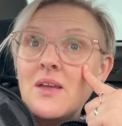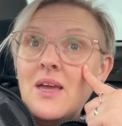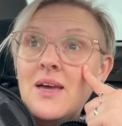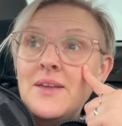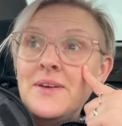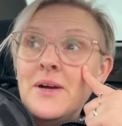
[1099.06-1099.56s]

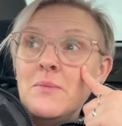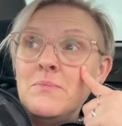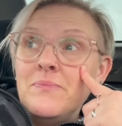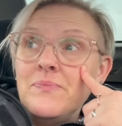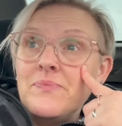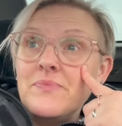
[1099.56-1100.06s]

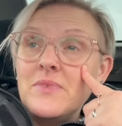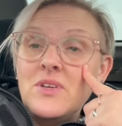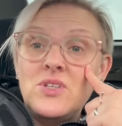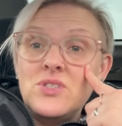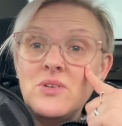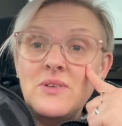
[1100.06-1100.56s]
and you
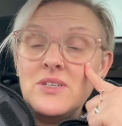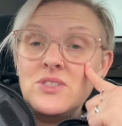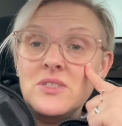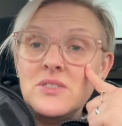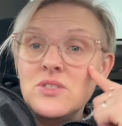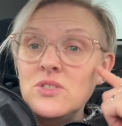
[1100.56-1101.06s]
just don't get a
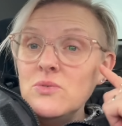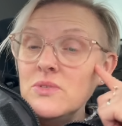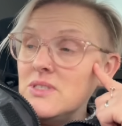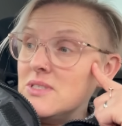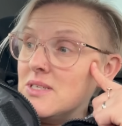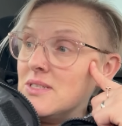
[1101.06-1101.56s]
chance to do all
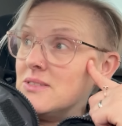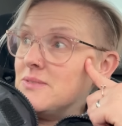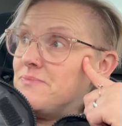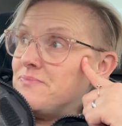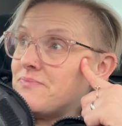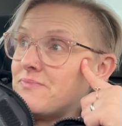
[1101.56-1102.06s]
these things.
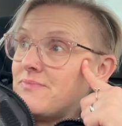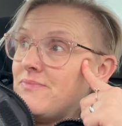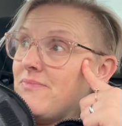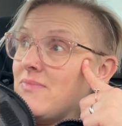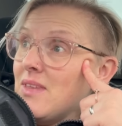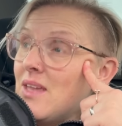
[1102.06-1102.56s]

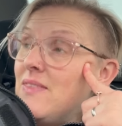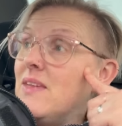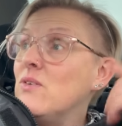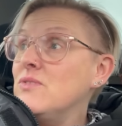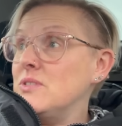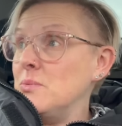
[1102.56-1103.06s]
And
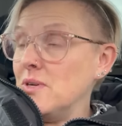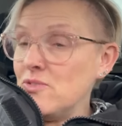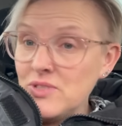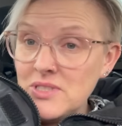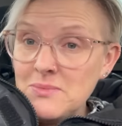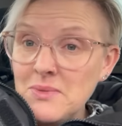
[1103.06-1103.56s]
then obviously we have
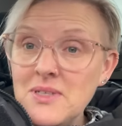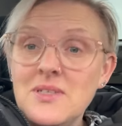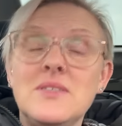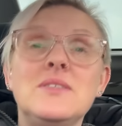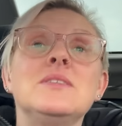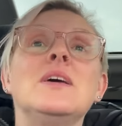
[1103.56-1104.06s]

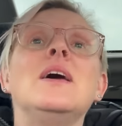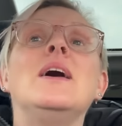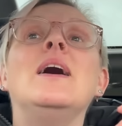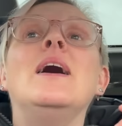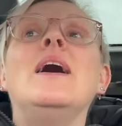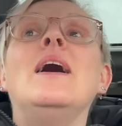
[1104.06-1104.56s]
Christmas.
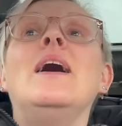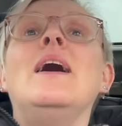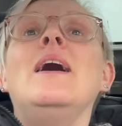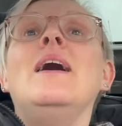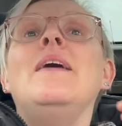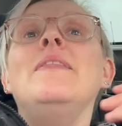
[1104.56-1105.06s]

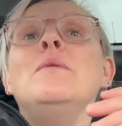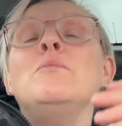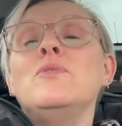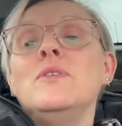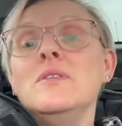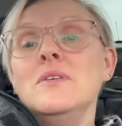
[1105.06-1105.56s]
And then
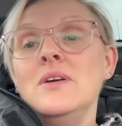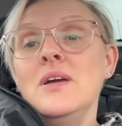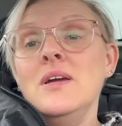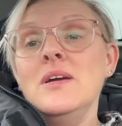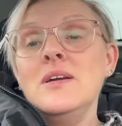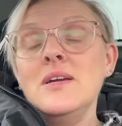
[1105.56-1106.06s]
we're in the
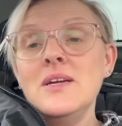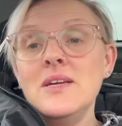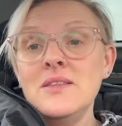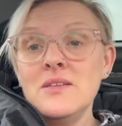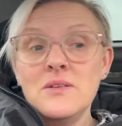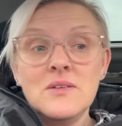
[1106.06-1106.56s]

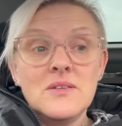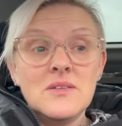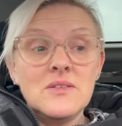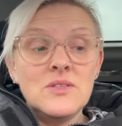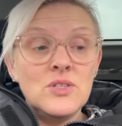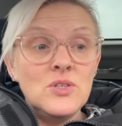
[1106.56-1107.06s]

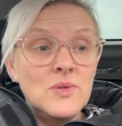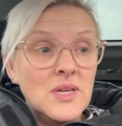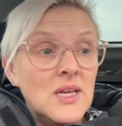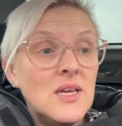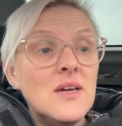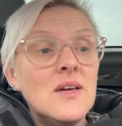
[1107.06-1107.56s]
new
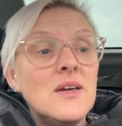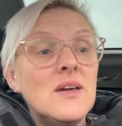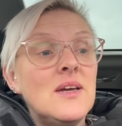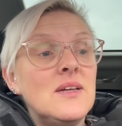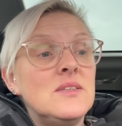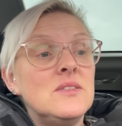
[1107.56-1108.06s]

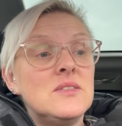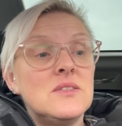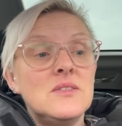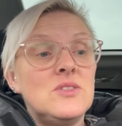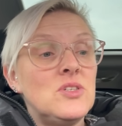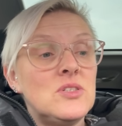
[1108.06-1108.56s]
year, and
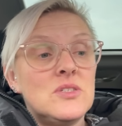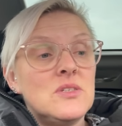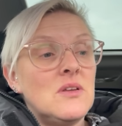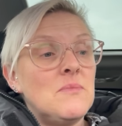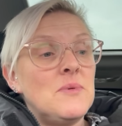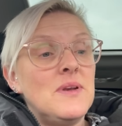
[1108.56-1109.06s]
just,
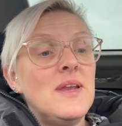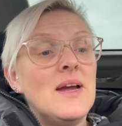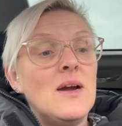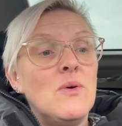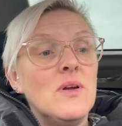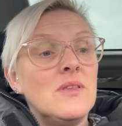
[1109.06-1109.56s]
but
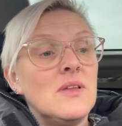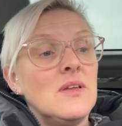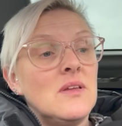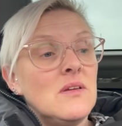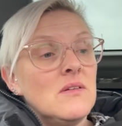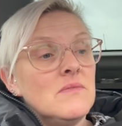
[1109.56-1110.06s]
now I think